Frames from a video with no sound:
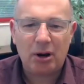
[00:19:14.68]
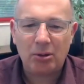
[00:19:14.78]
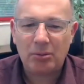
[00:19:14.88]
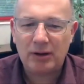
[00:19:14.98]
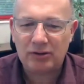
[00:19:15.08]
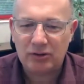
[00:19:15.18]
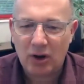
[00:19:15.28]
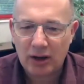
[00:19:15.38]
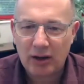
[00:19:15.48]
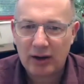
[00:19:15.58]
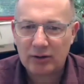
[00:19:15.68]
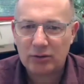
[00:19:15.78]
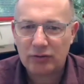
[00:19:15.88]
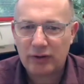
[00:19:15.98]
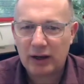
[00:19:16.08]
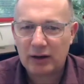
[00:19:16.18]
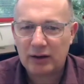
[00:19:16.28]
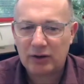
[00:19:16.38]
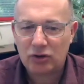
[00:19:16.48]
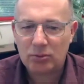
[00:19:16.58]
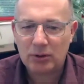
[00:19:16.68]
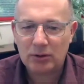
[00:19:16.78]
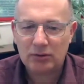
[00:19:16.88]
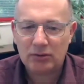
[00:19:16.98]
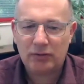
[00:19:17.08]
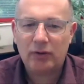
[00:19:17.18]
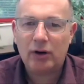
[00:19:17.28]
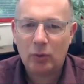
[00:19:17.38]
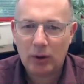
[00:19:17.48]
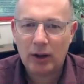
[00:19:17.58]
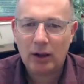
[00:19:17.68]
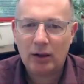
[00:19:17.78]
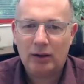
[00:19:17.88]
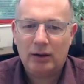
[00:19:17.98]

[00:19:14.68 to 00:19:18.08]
probably is not going to infect humans very well.